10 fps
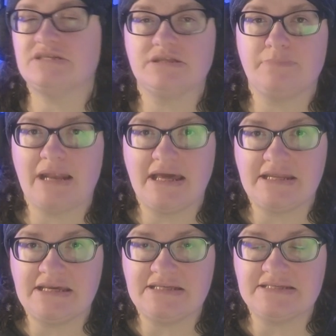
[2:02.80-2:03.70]
the plan
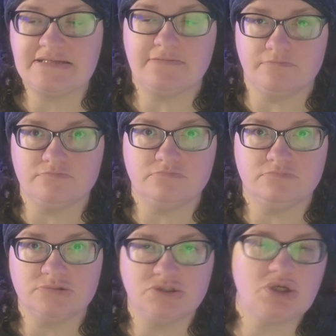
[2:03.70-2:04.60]
is
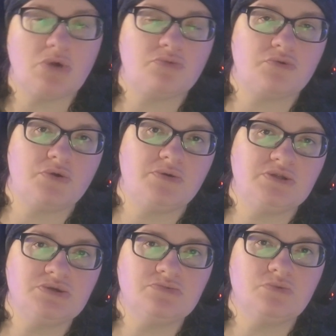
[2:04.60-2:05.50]
go through and
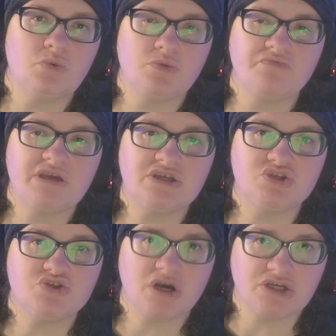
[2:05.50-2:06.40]
do all the
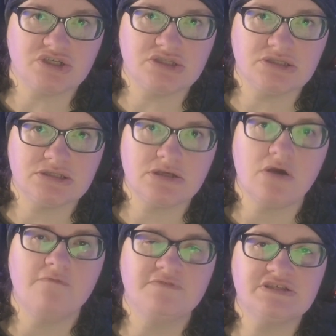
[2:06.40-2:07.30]
reconstructions
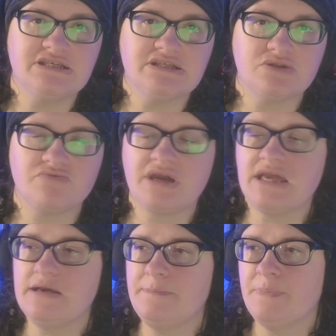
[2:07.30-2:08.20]
season
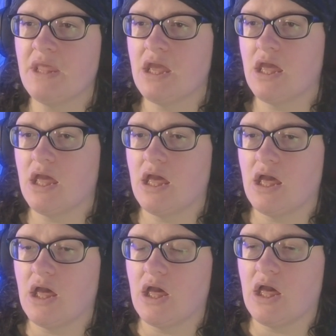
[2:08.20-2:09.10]
three.
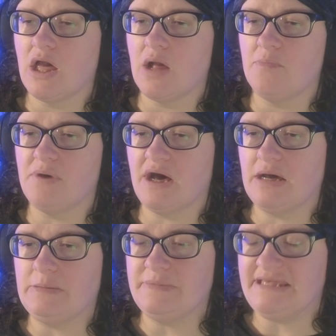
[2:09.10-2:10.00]
But
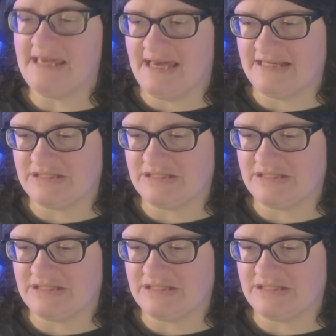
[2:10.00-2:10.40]
I've